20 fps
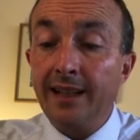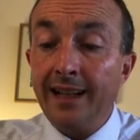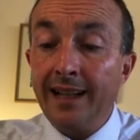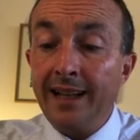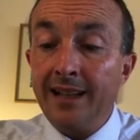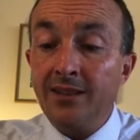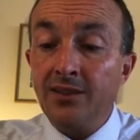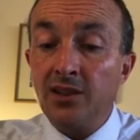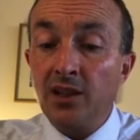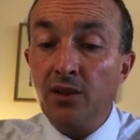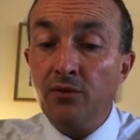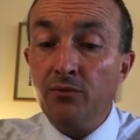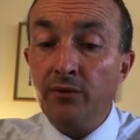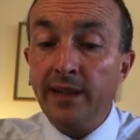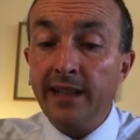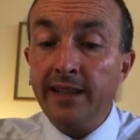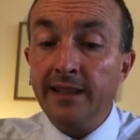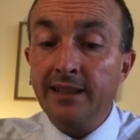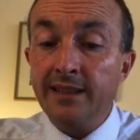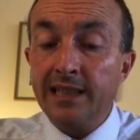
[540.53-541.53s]
Enzo
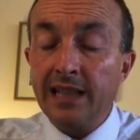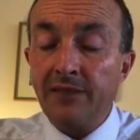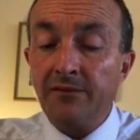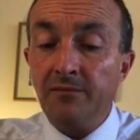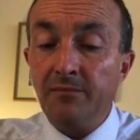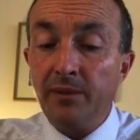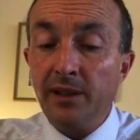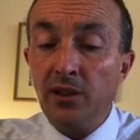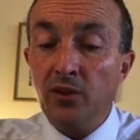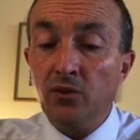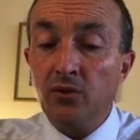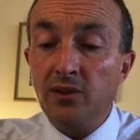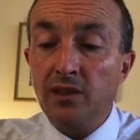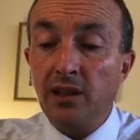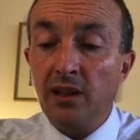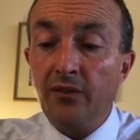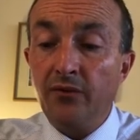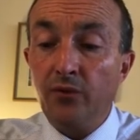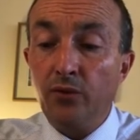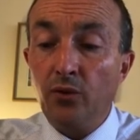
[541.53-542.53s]
Reed in 7P
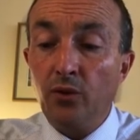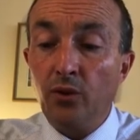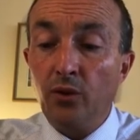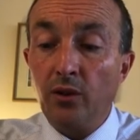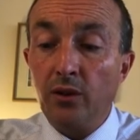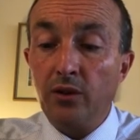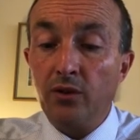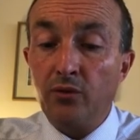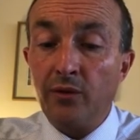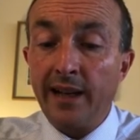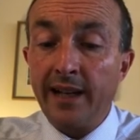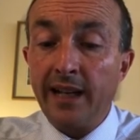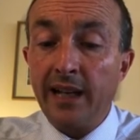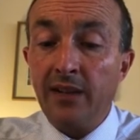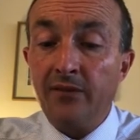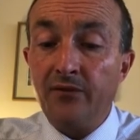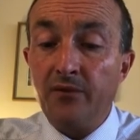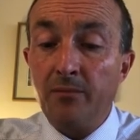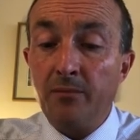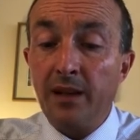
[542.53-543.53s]
also for great
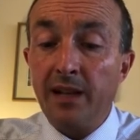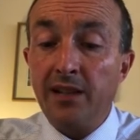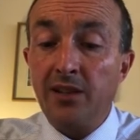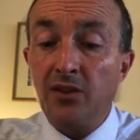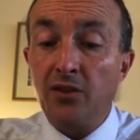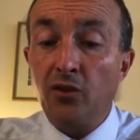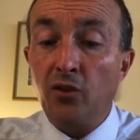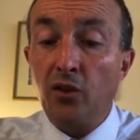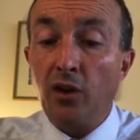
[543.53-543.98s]
information on